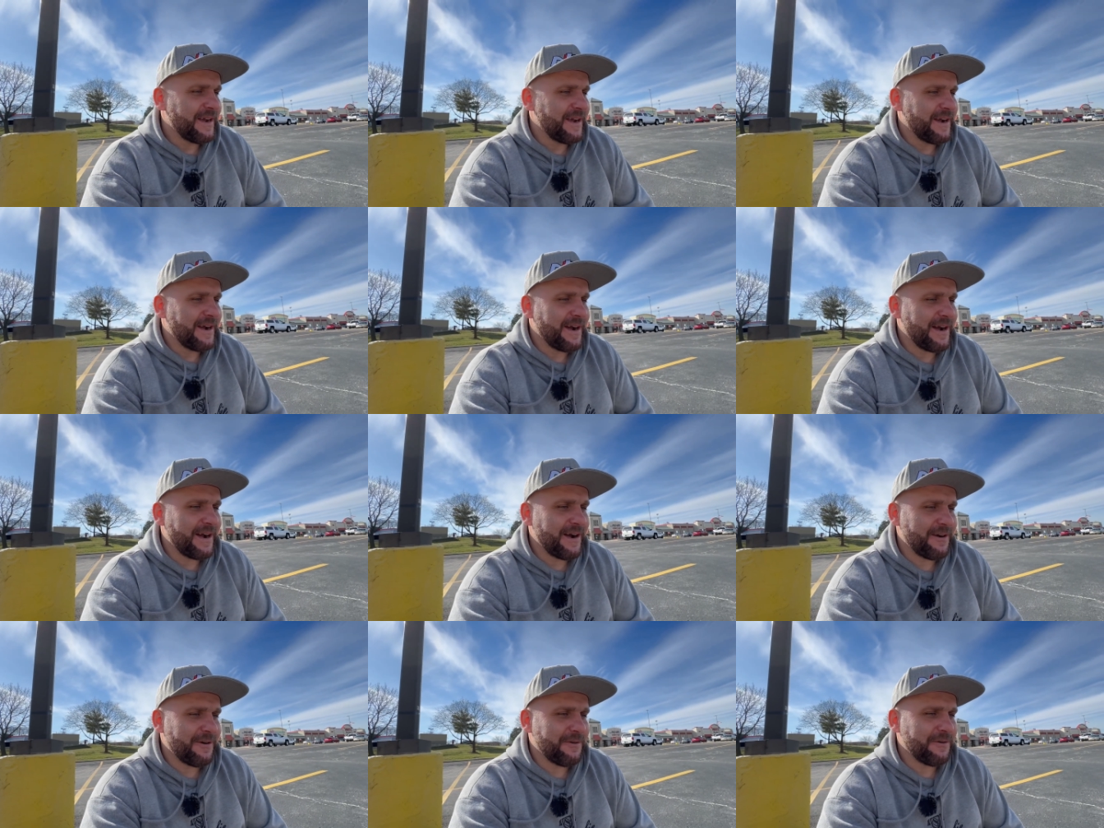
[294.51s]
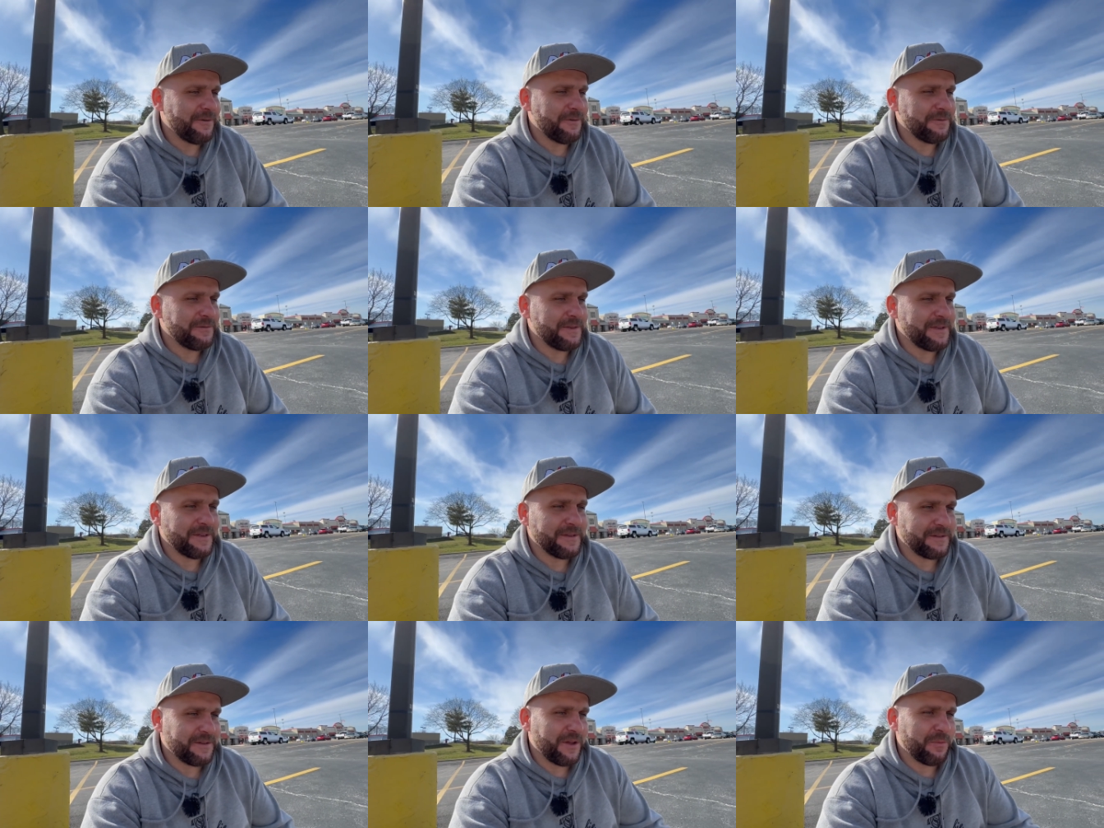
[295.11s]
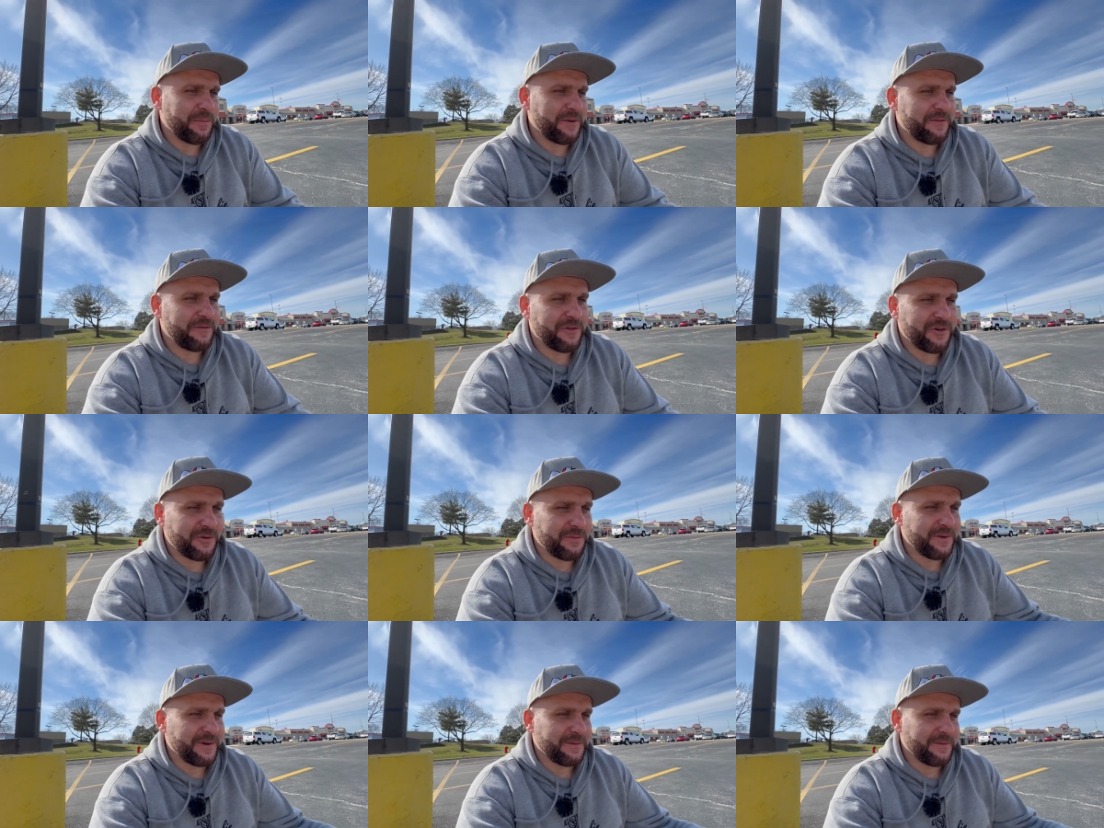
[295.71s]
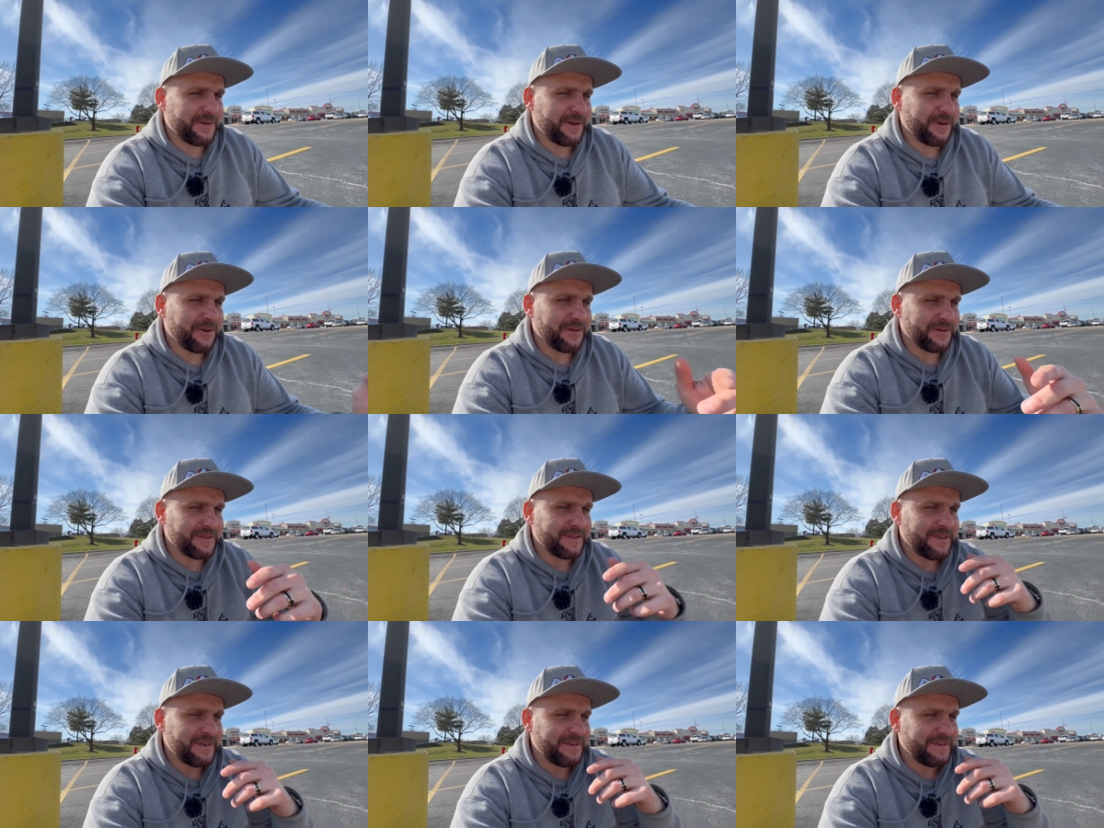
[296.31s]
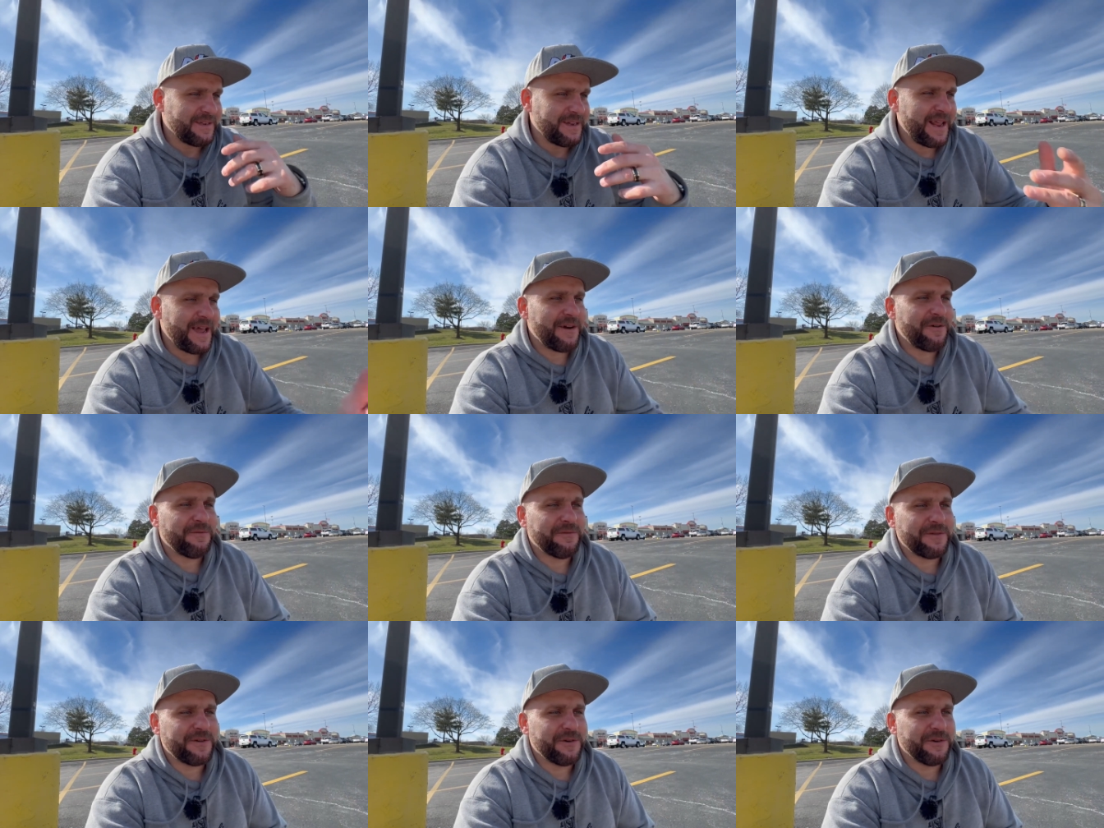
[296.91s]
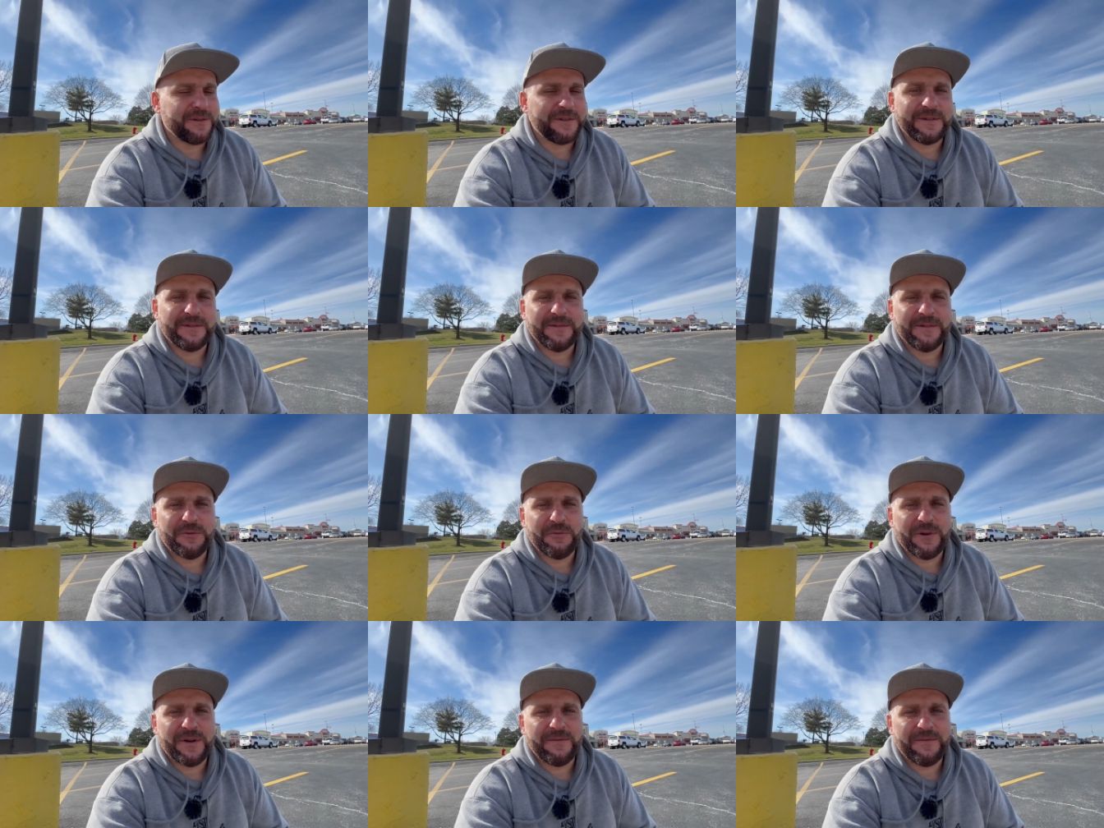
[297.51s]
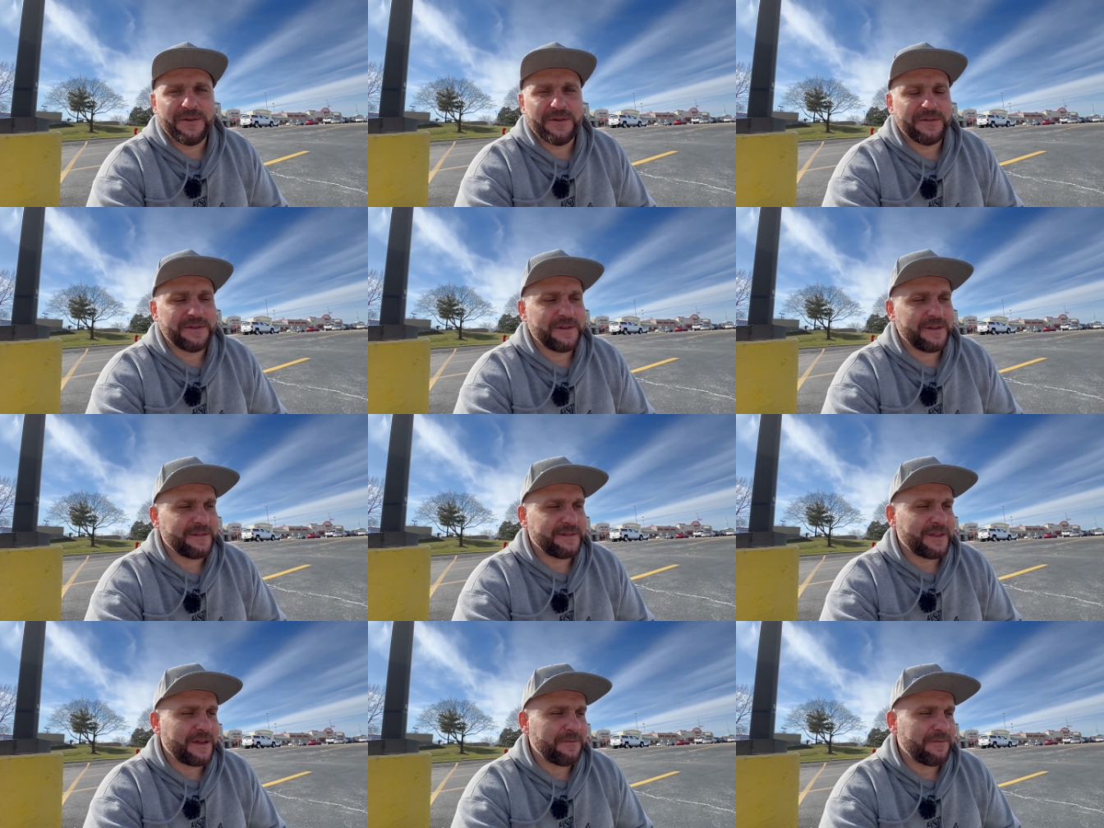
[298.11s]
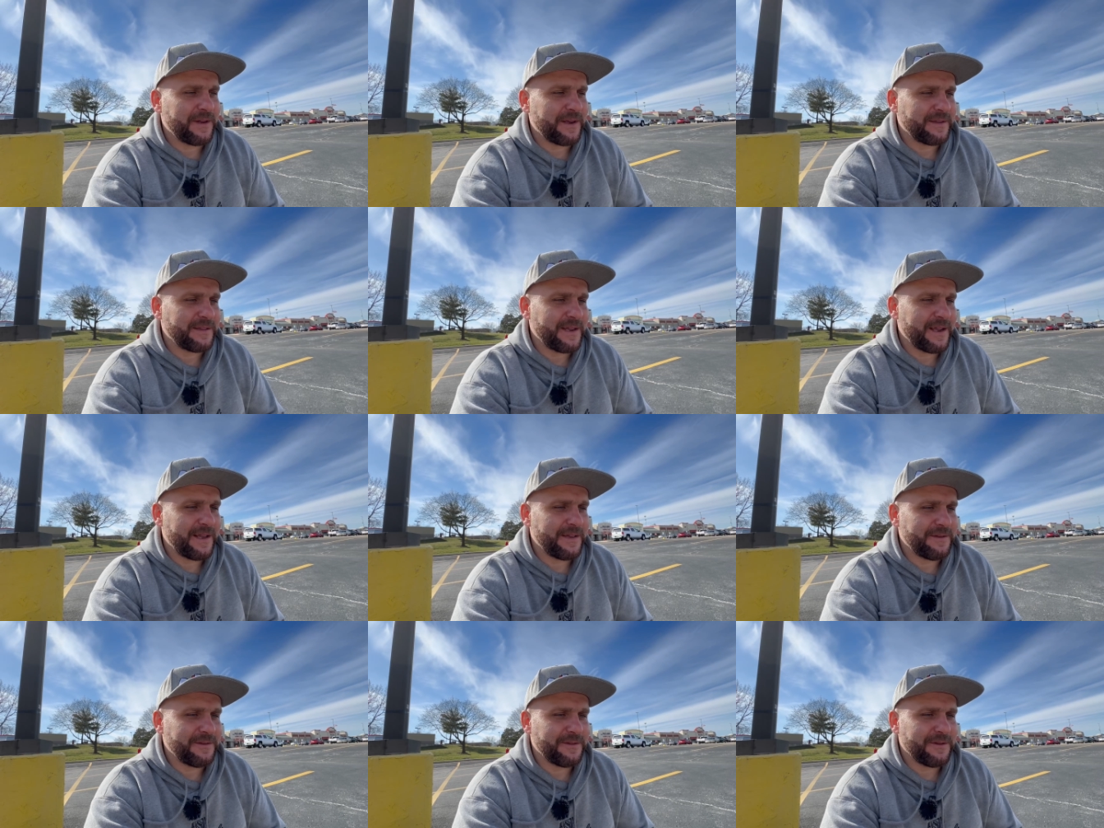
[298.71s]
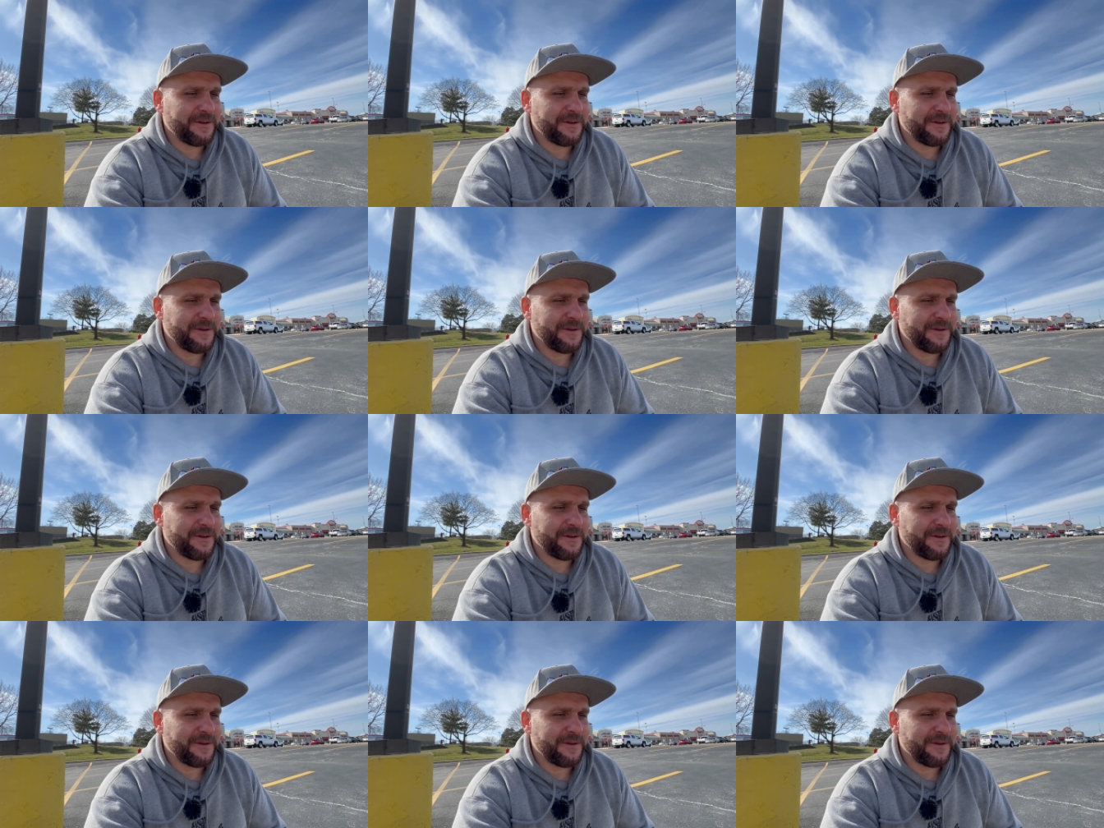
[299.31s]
how these gonna perform, because there's a lot of good reviews and stuff like that,